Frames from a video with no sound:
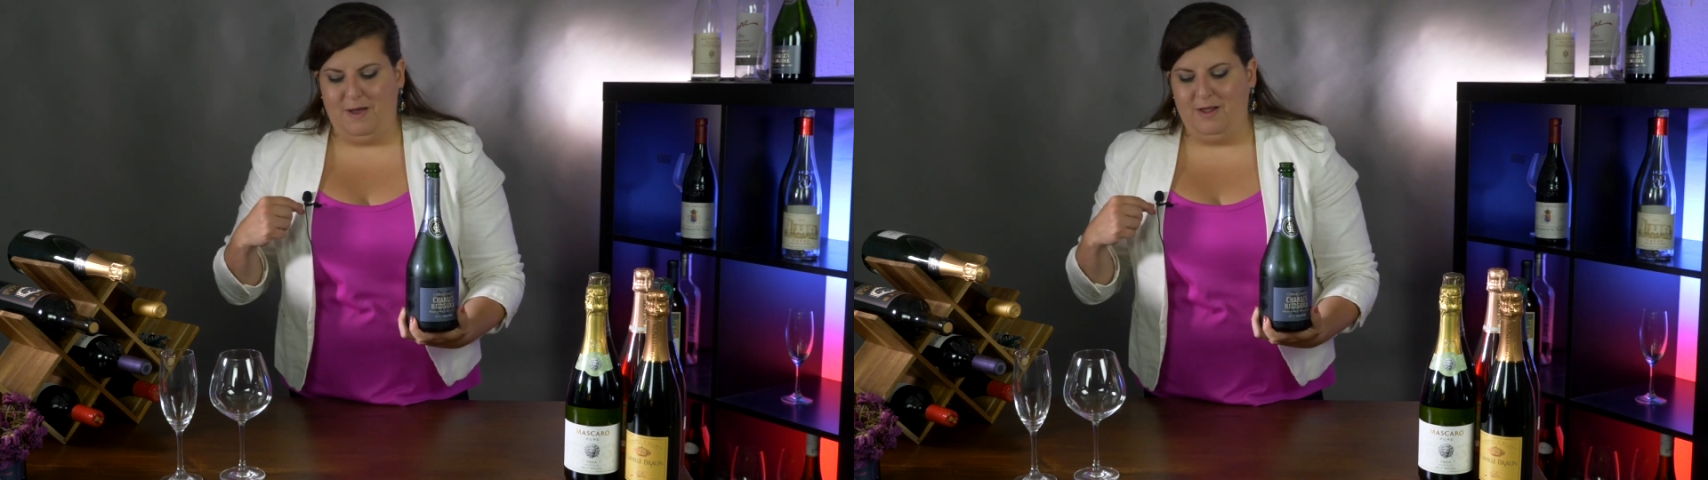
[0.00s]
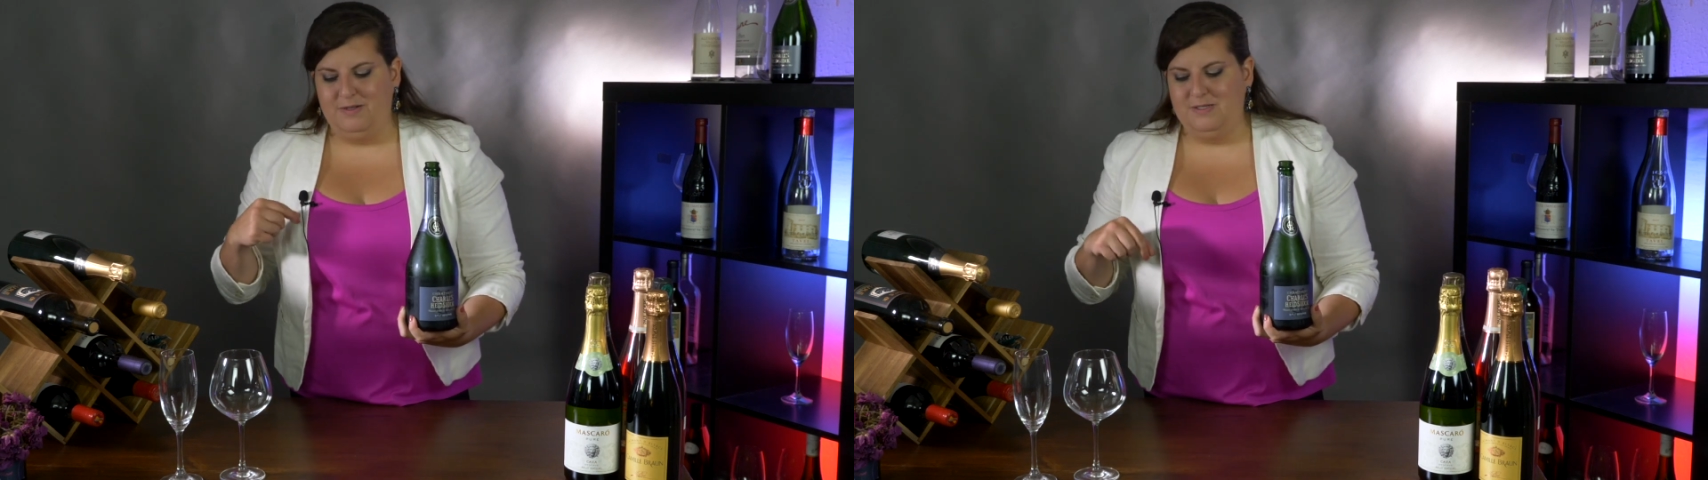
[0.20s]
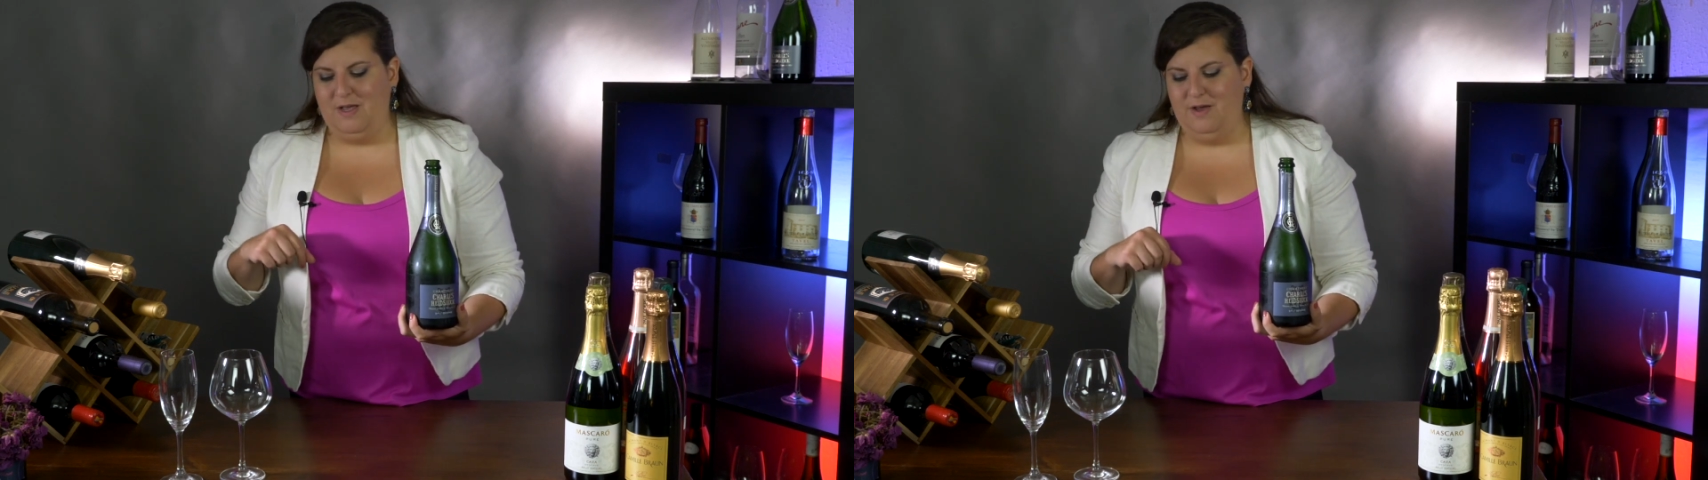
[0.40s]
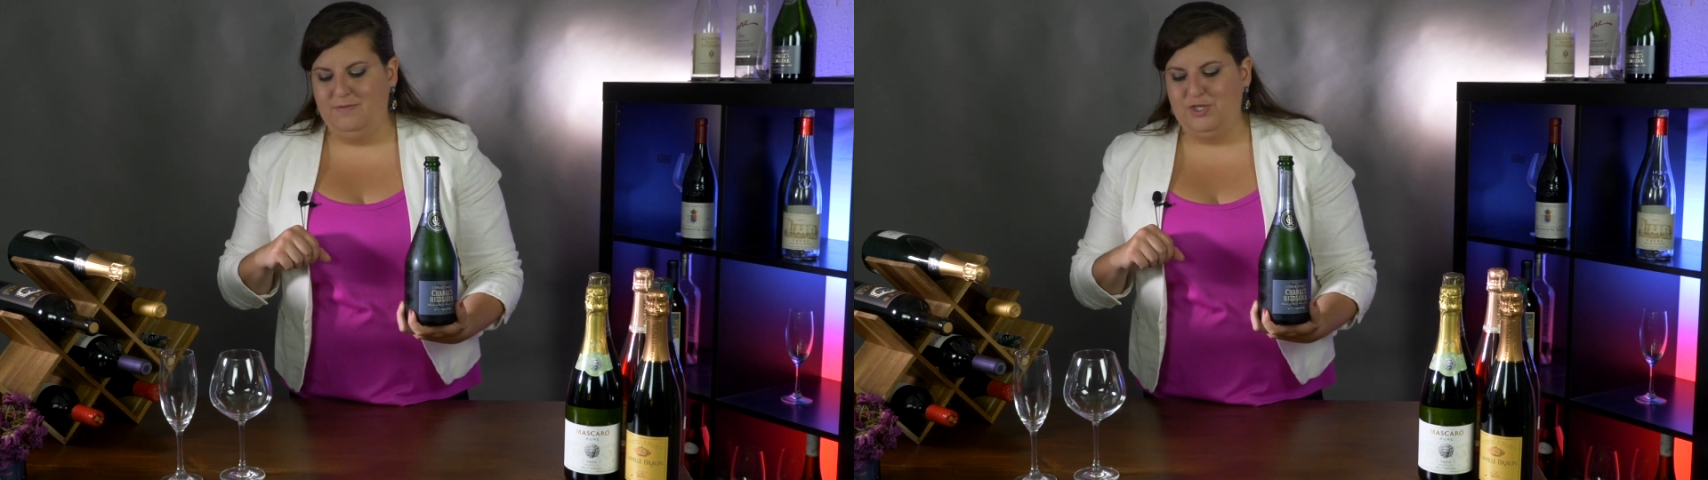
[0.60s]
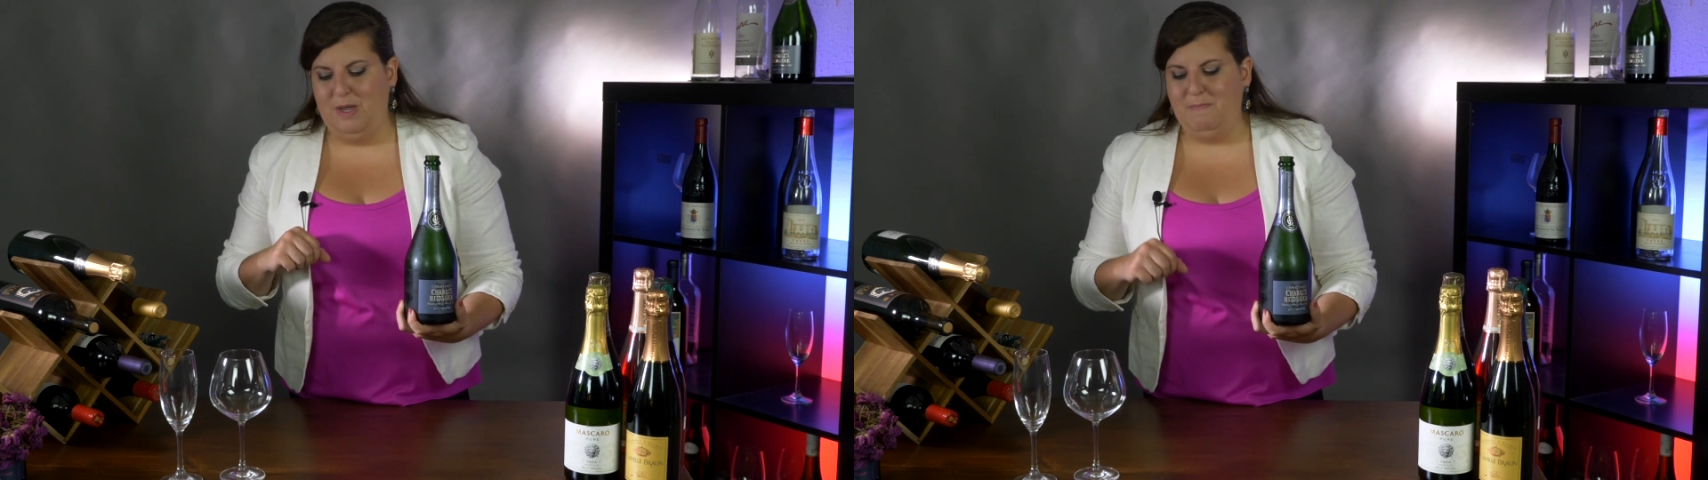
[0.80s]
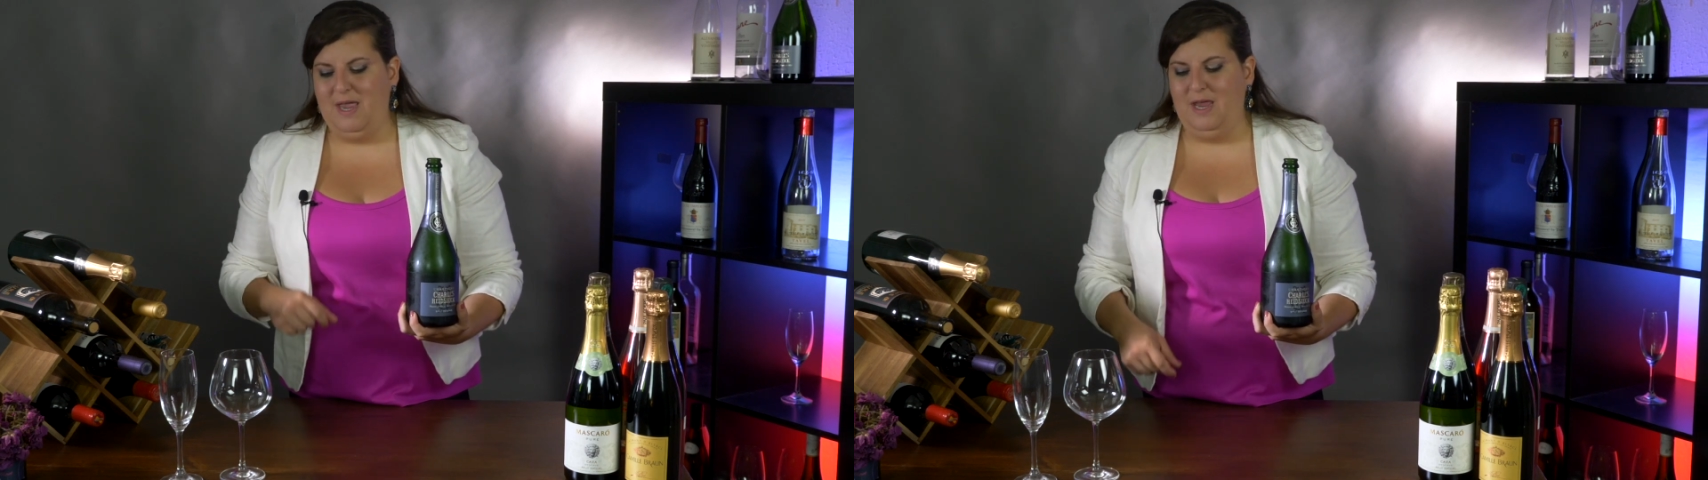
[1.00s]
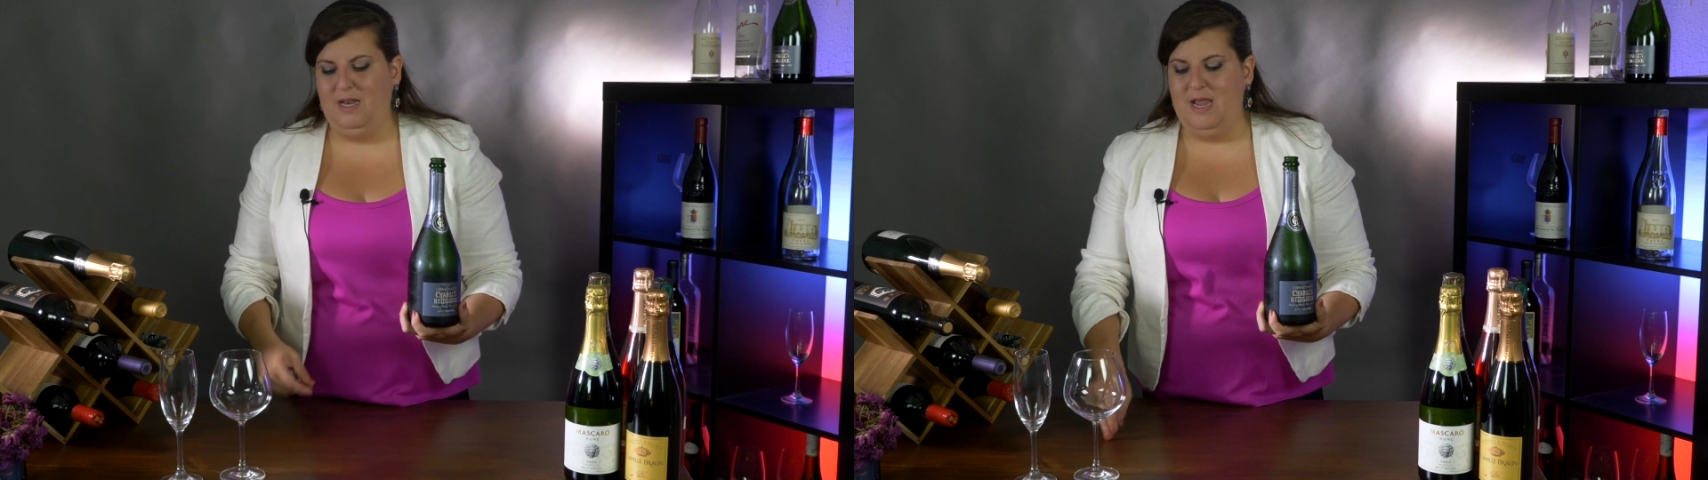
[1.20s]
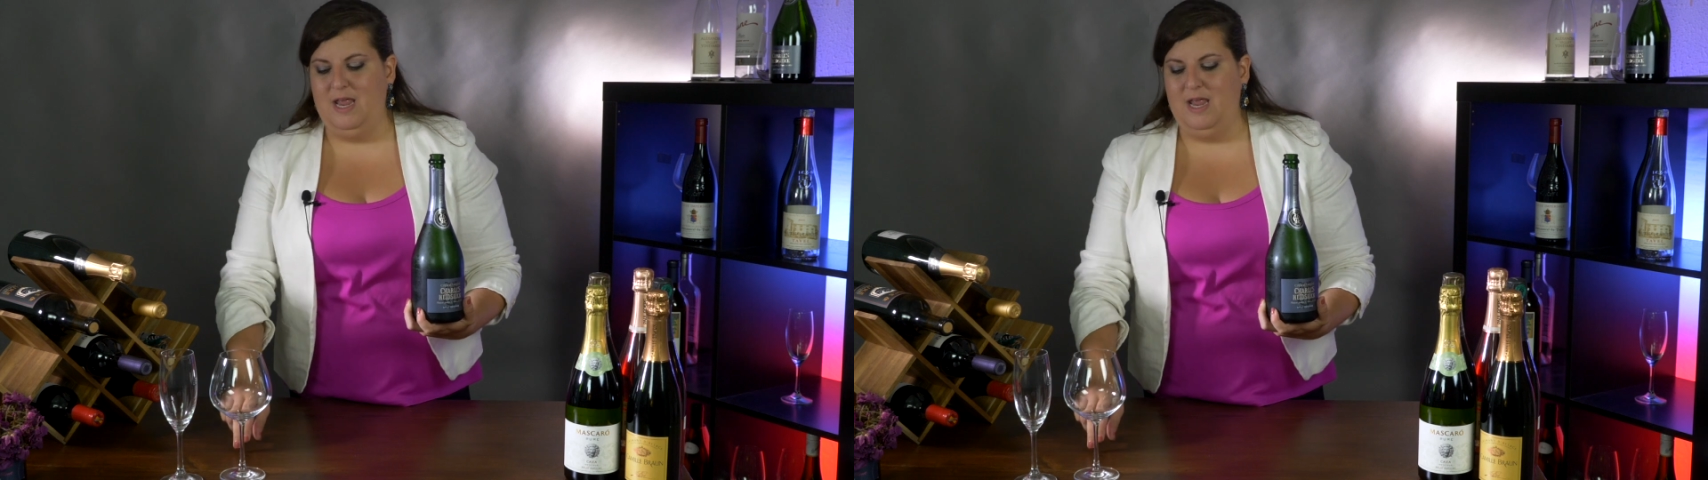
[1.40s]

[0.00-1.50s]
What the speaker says: bottles of champagne